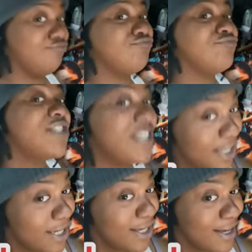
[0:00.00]

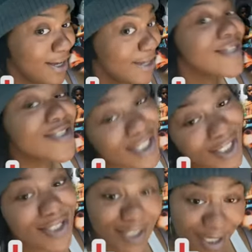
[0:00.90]
T
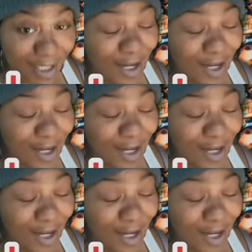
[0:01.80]
T T.